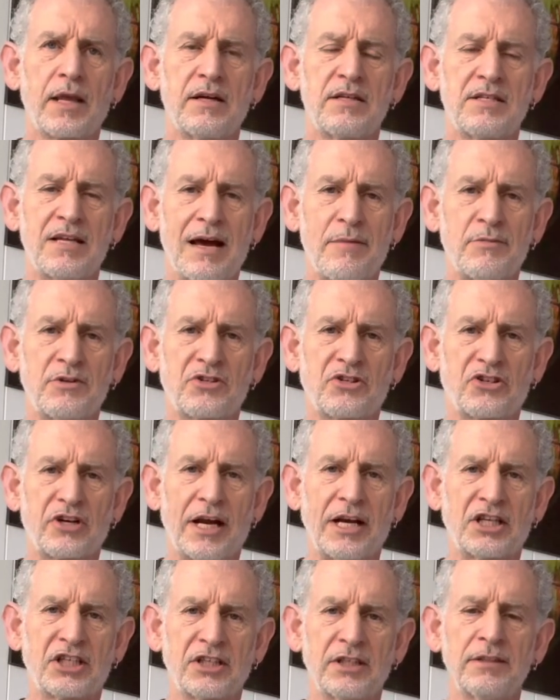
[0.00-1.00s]

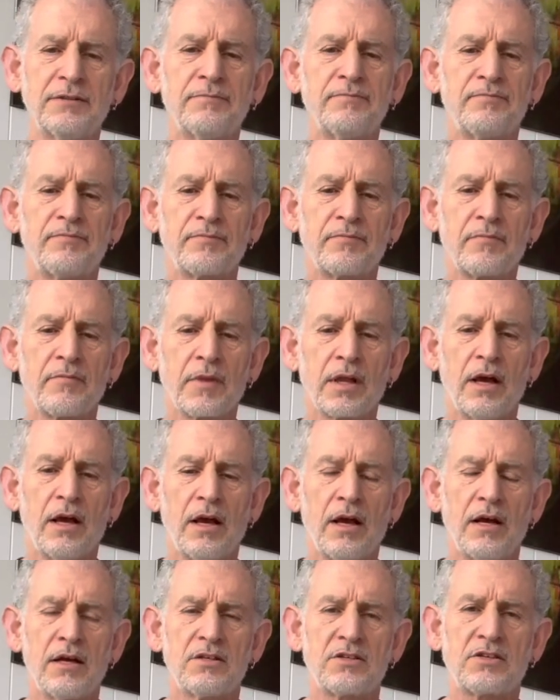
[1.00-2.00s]
demonstration.
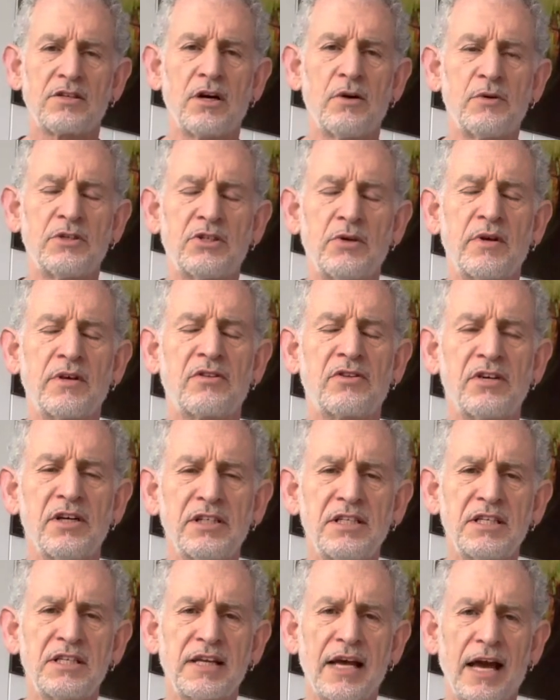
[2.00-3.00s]
So we're doing
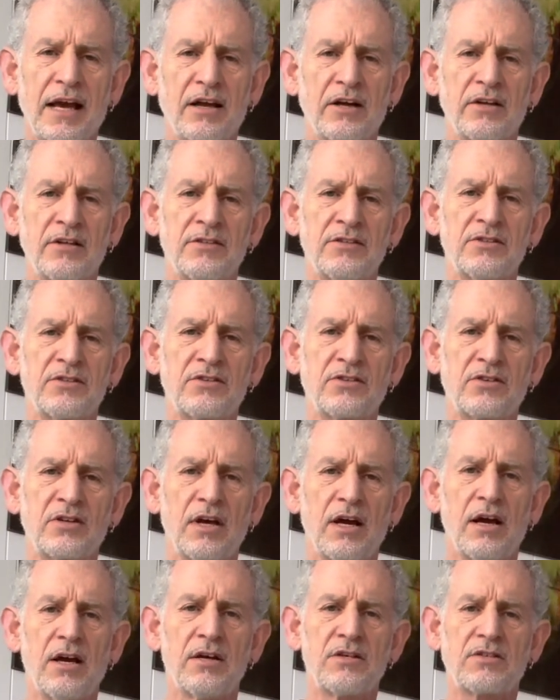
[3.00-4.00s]
30 seconds.
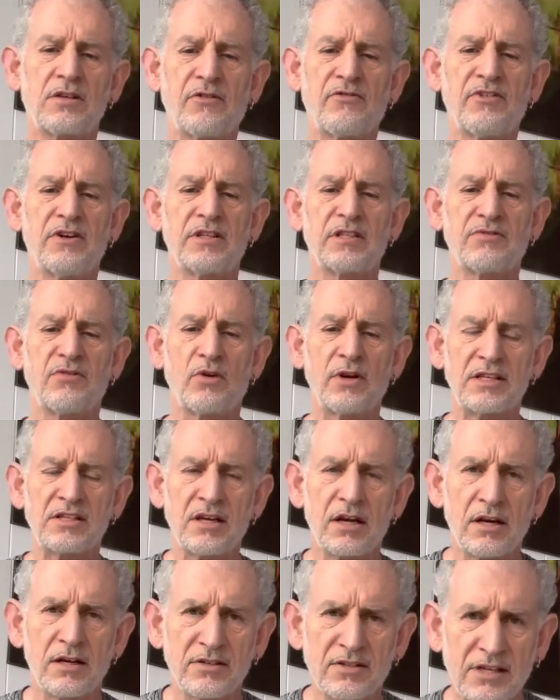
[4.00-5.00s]
So first of all, let's
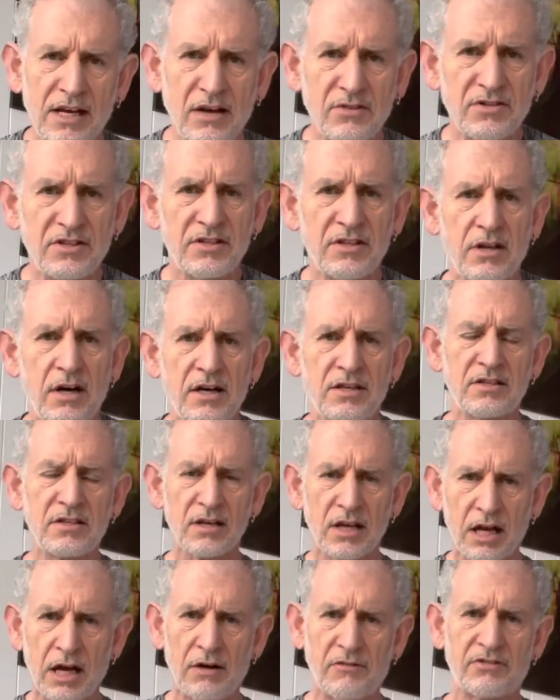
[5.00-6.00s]
get ourselves nice and
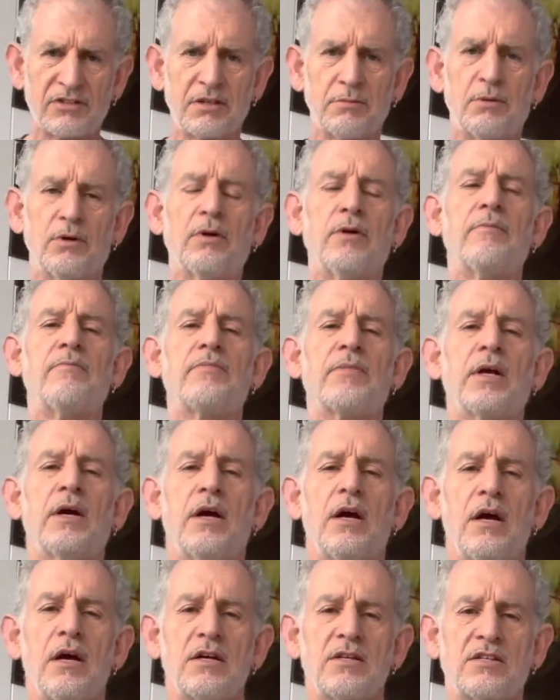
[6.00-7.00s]
comfortable.
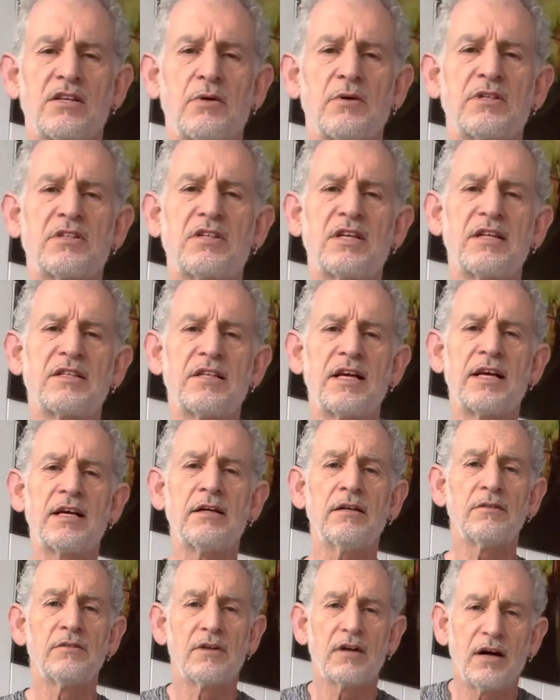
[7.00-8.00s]
So we're
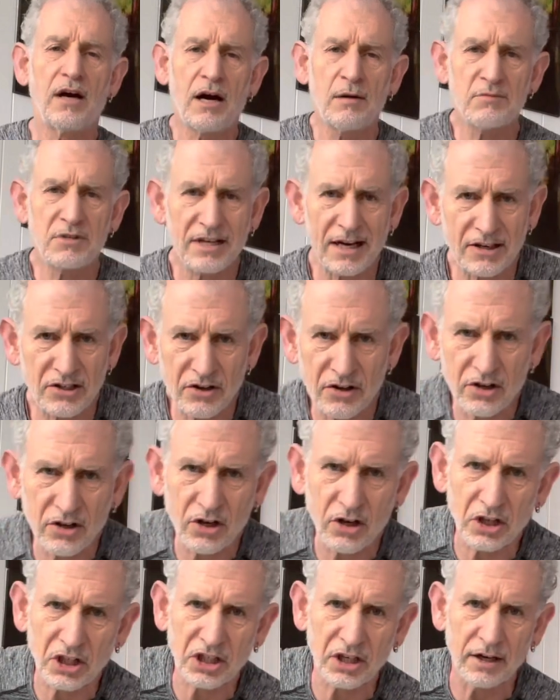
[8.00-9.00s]
sitting, I'm sat on a
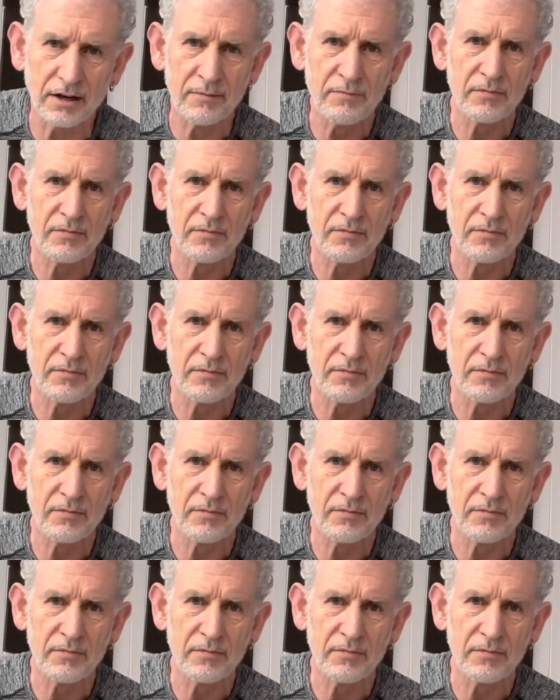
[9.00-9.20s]
cushion